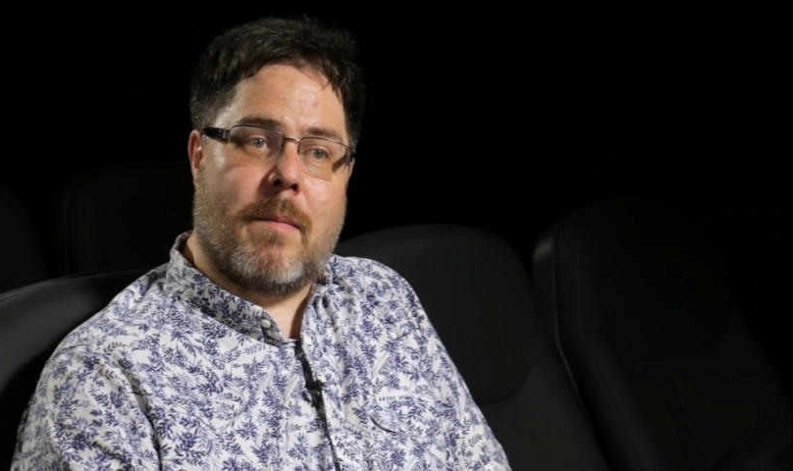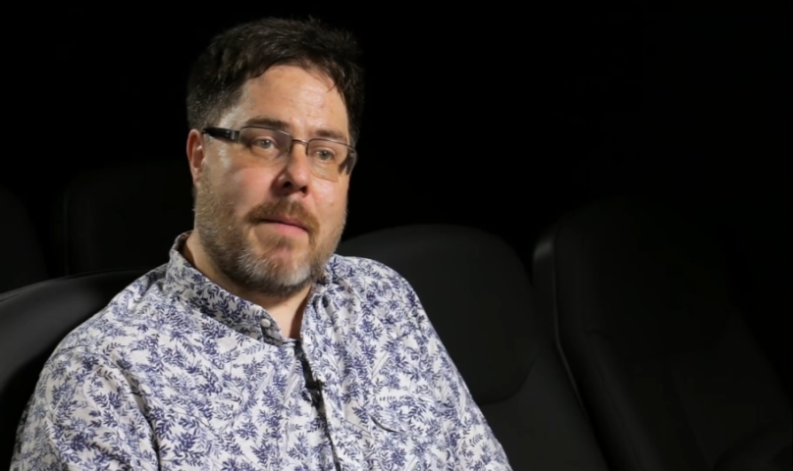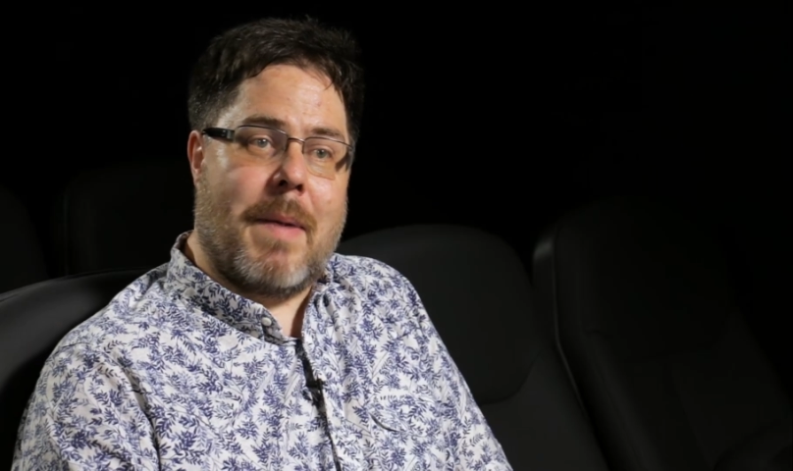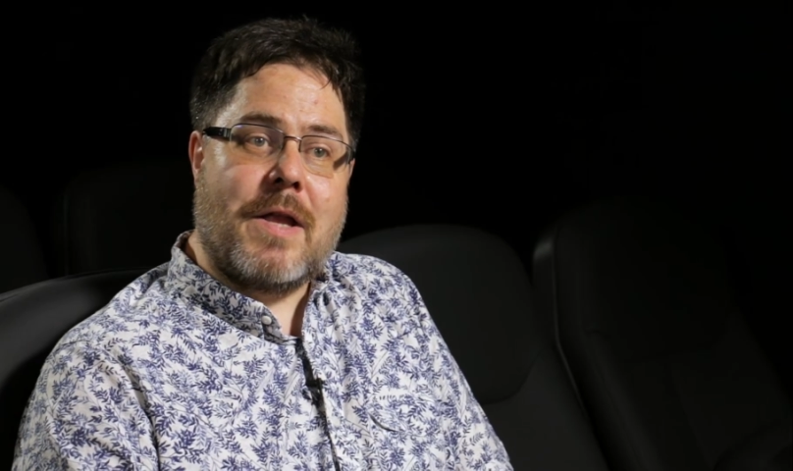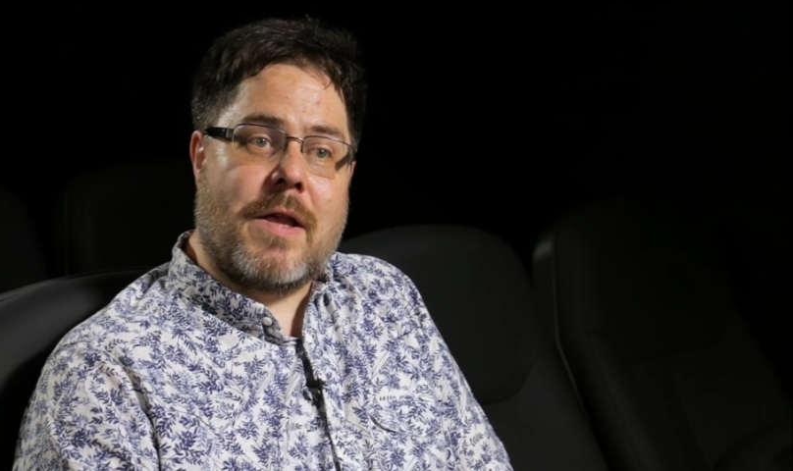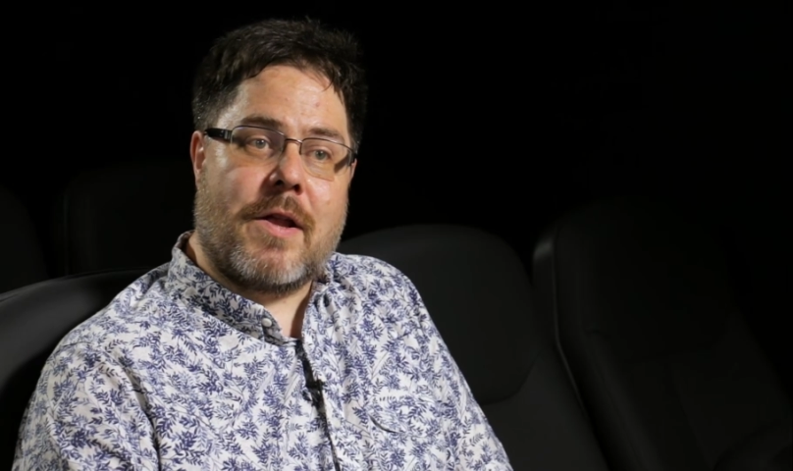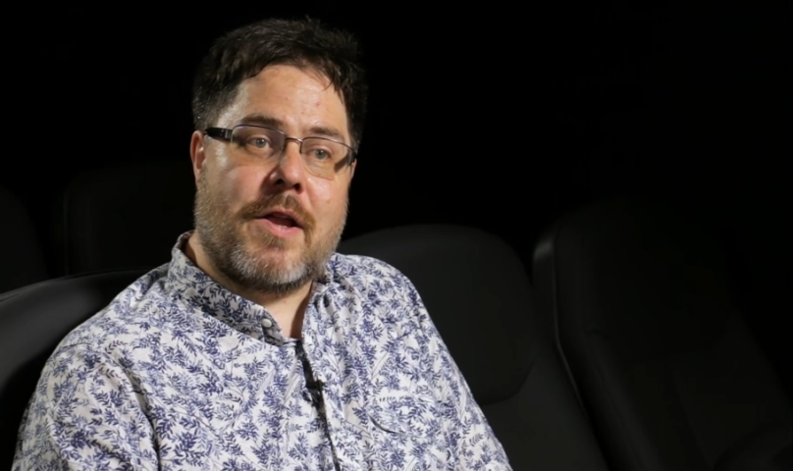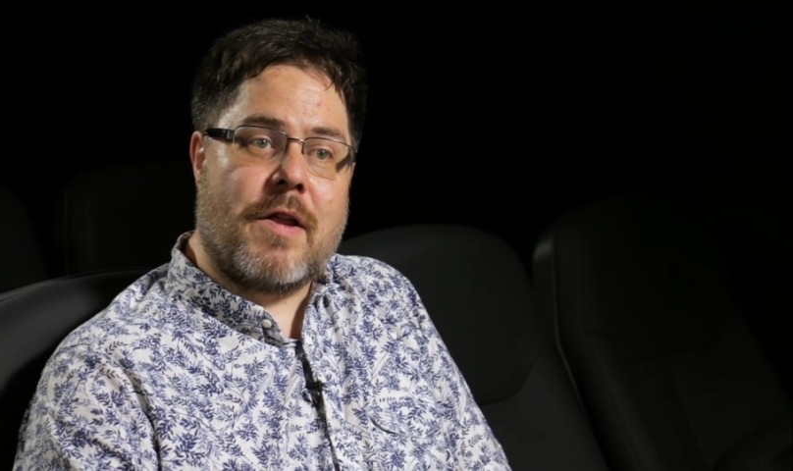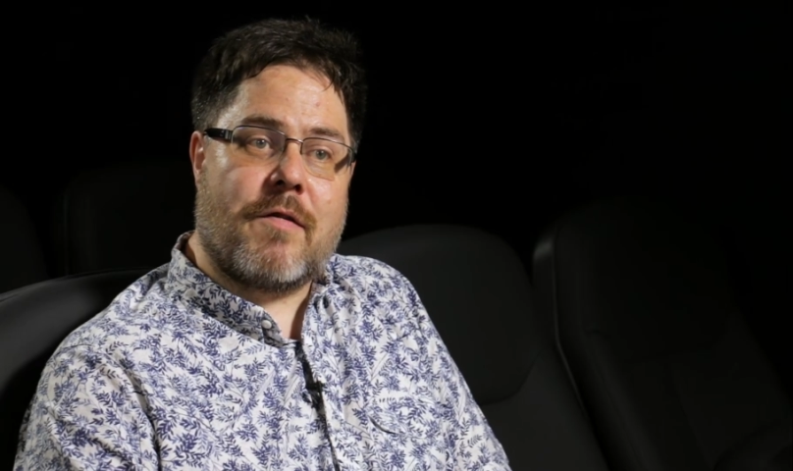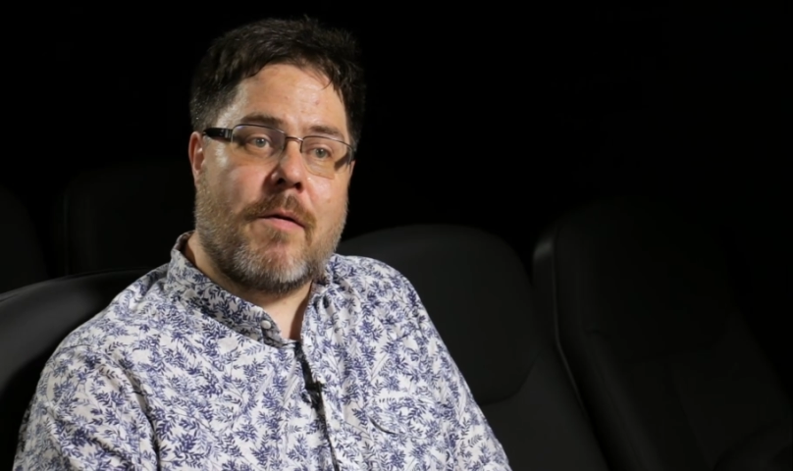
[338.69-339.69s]
painting
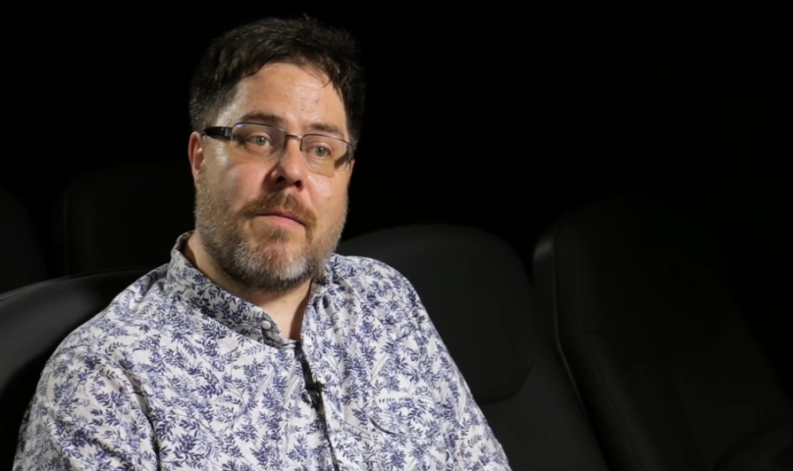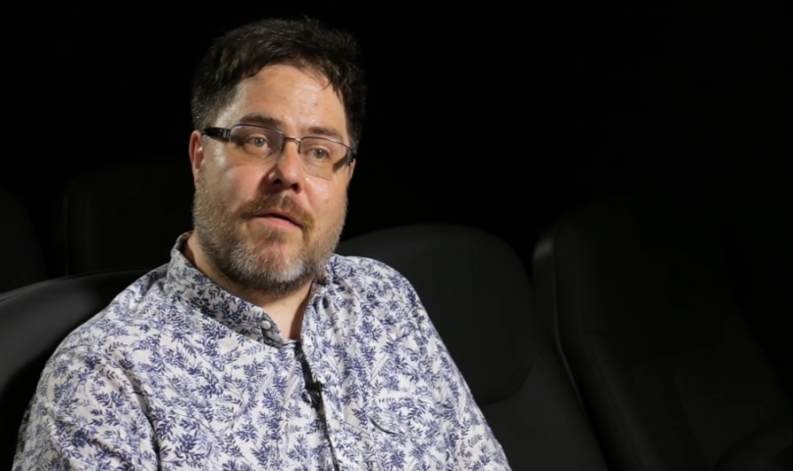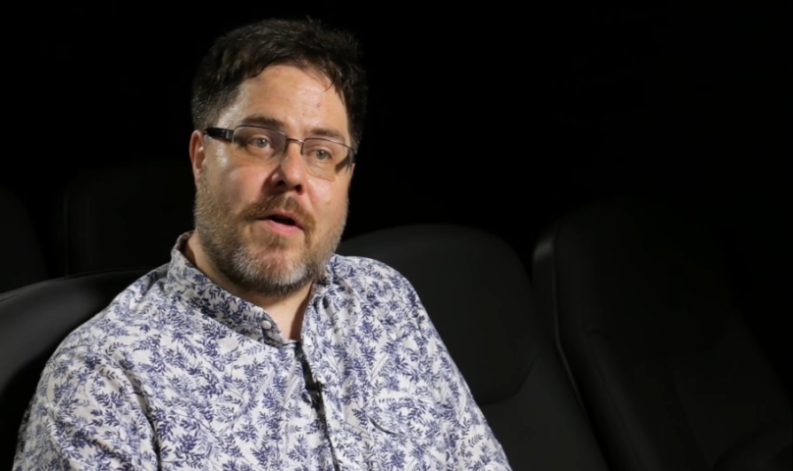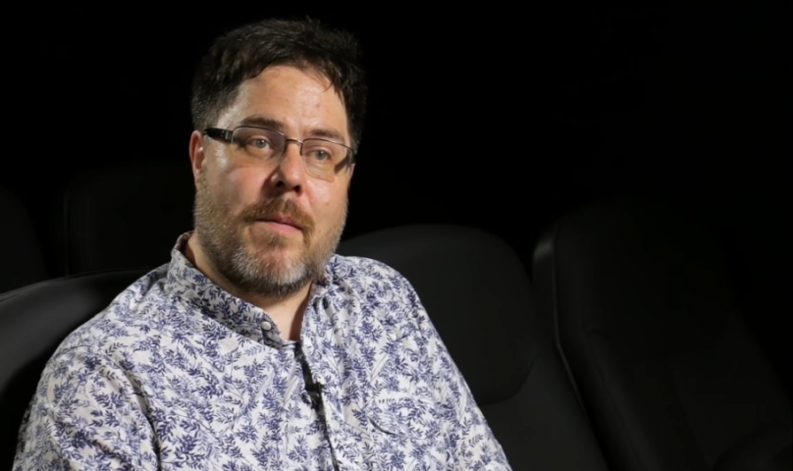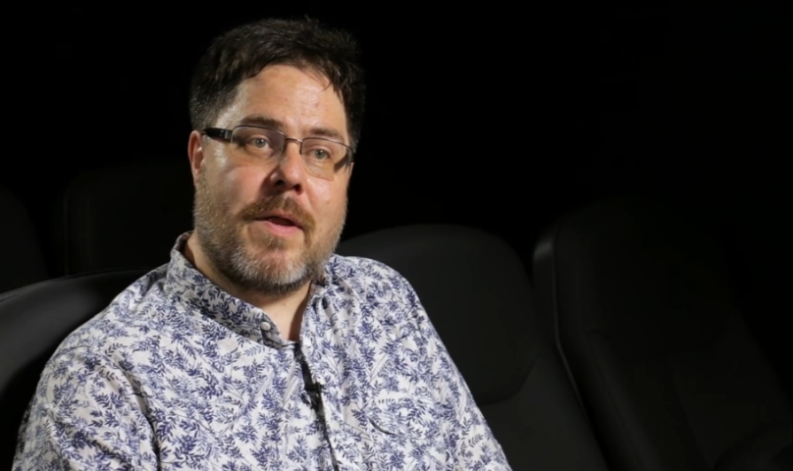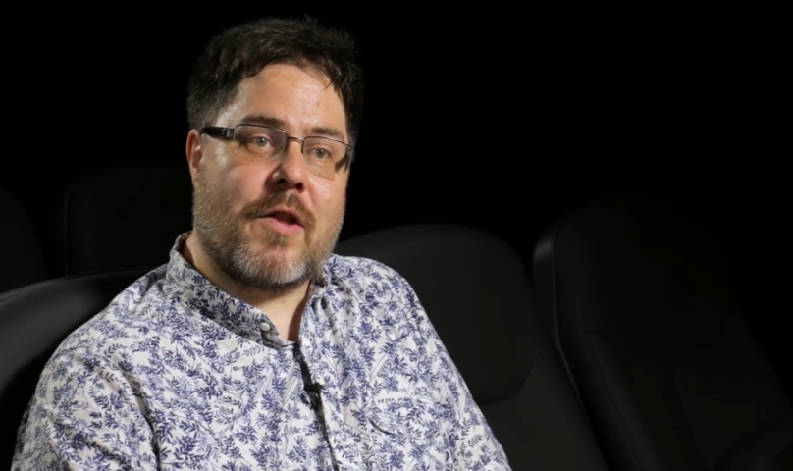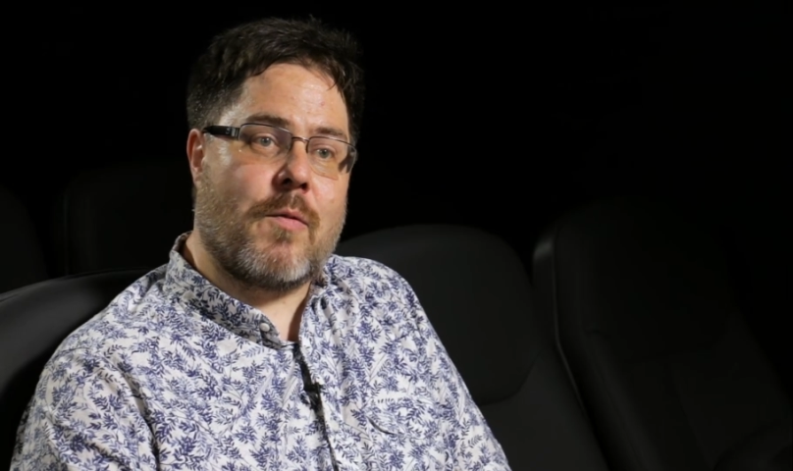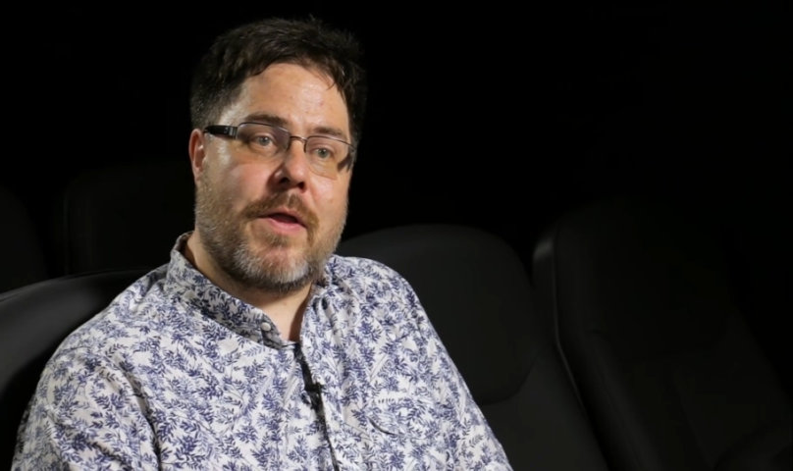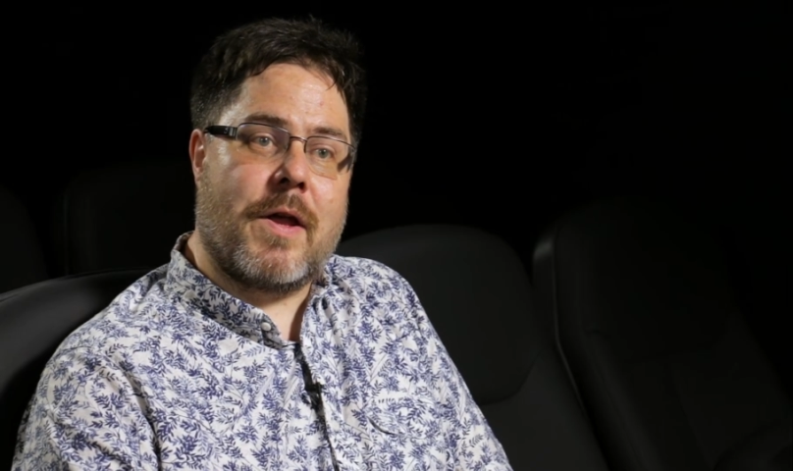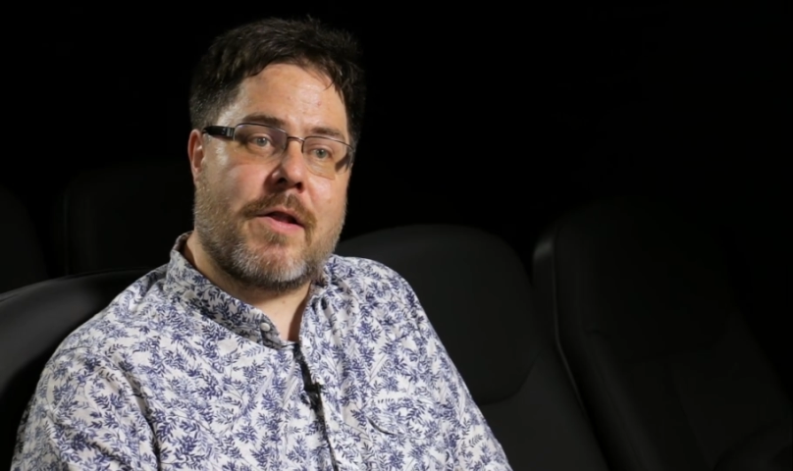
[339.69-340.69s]
scenes from the film, and that's
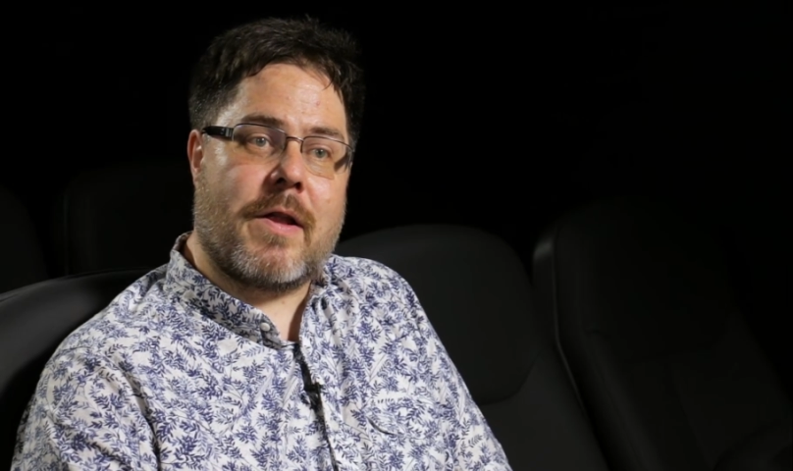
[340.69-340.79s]
where things